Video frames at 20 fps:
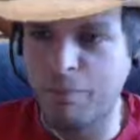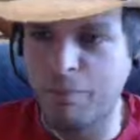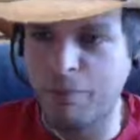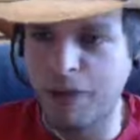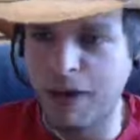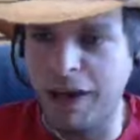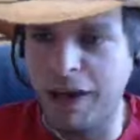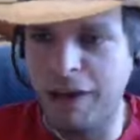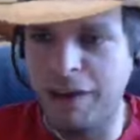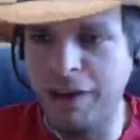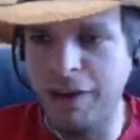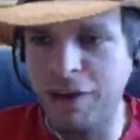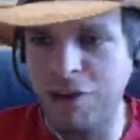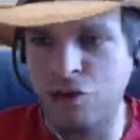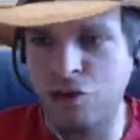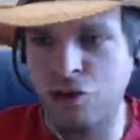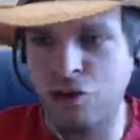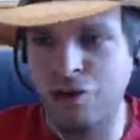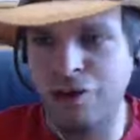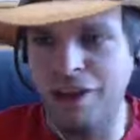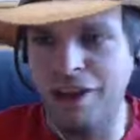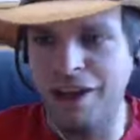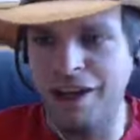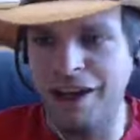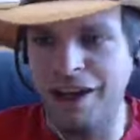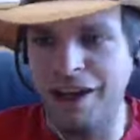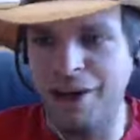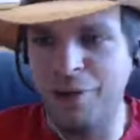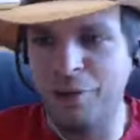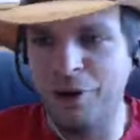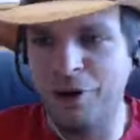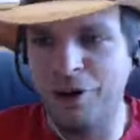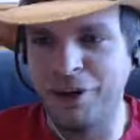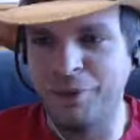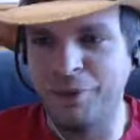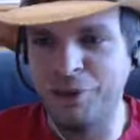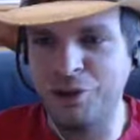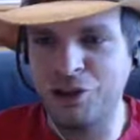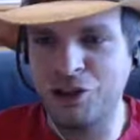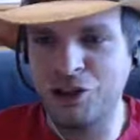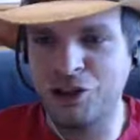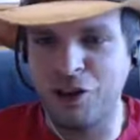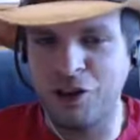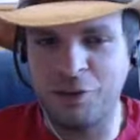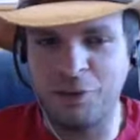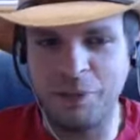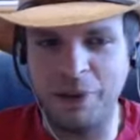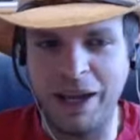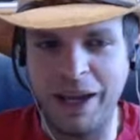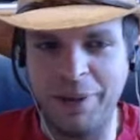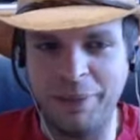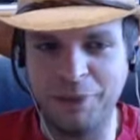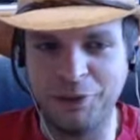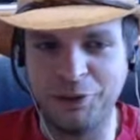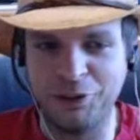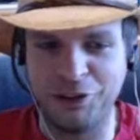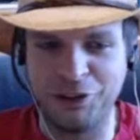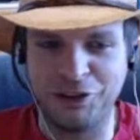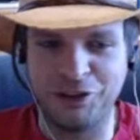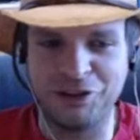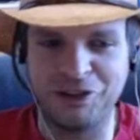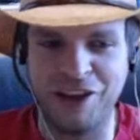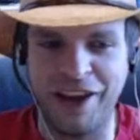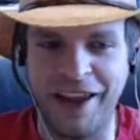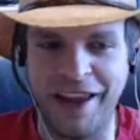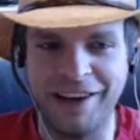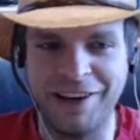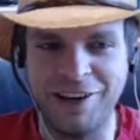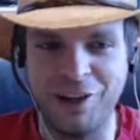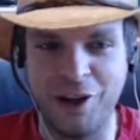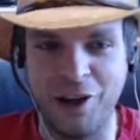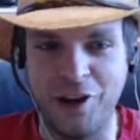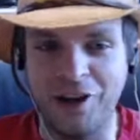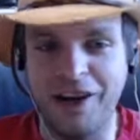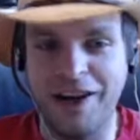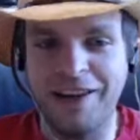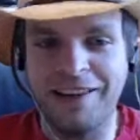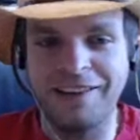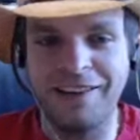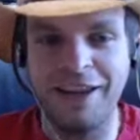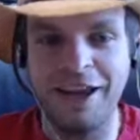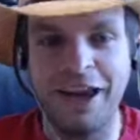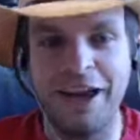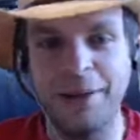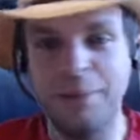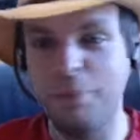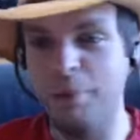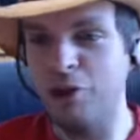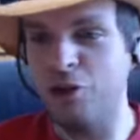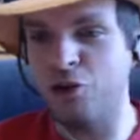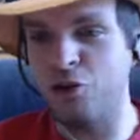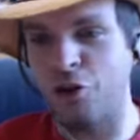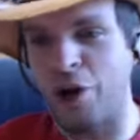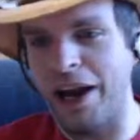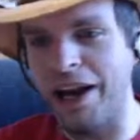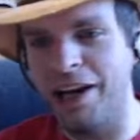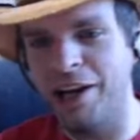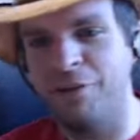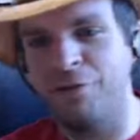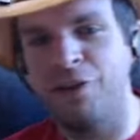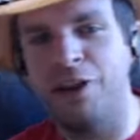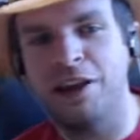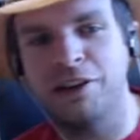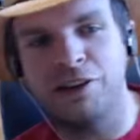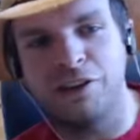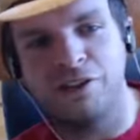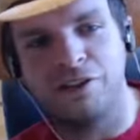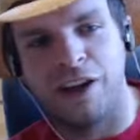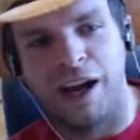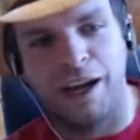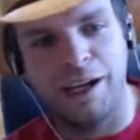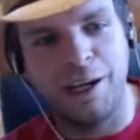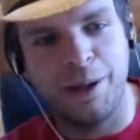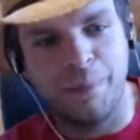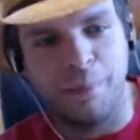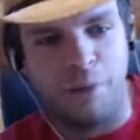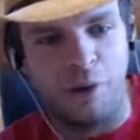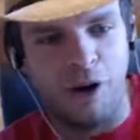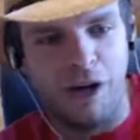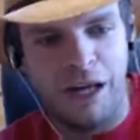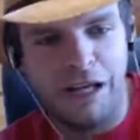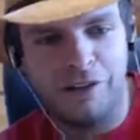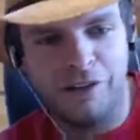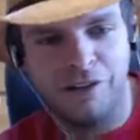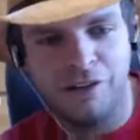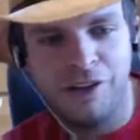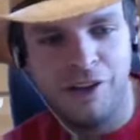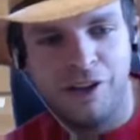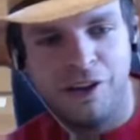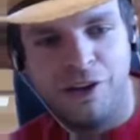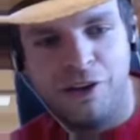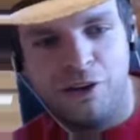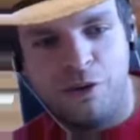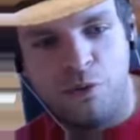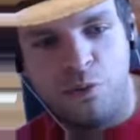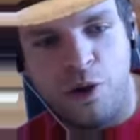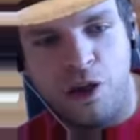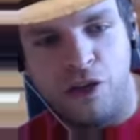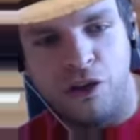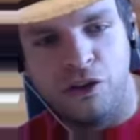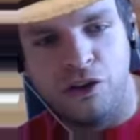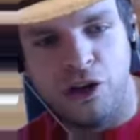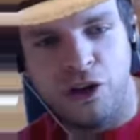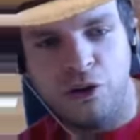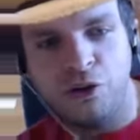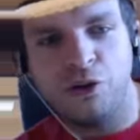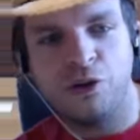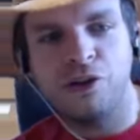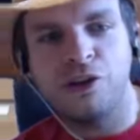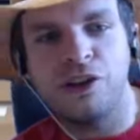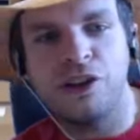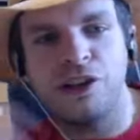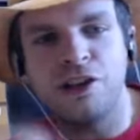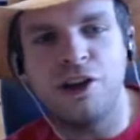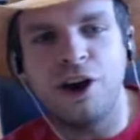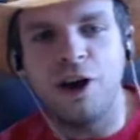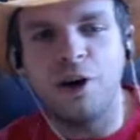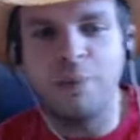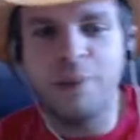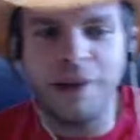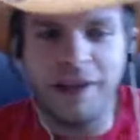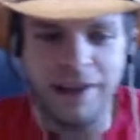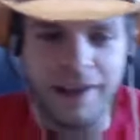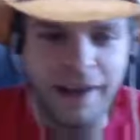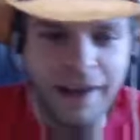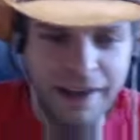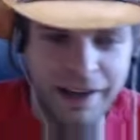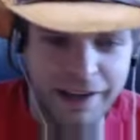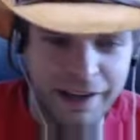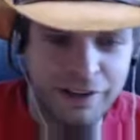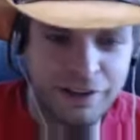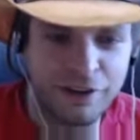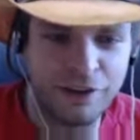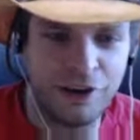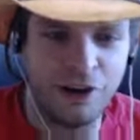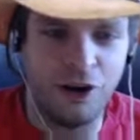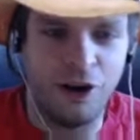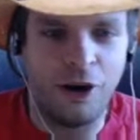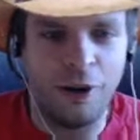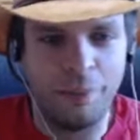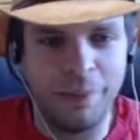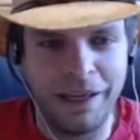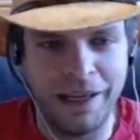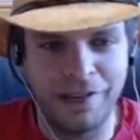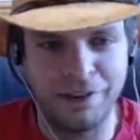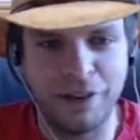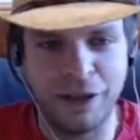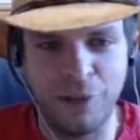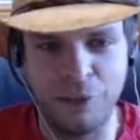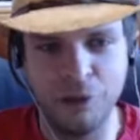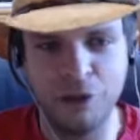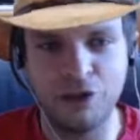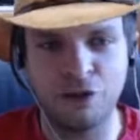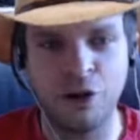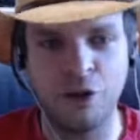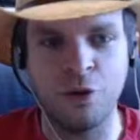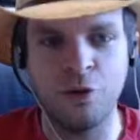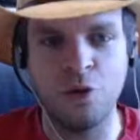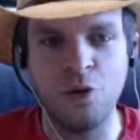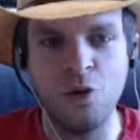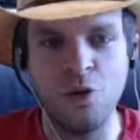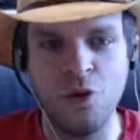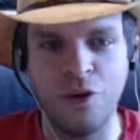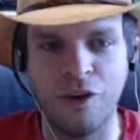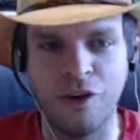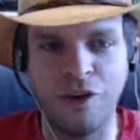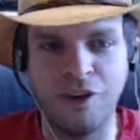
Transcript: I think it shouldn't hit anyone and we should just be able to stand there. It'd be great if they designed a boss with literally no mechanics. Oh, that'd be so cool.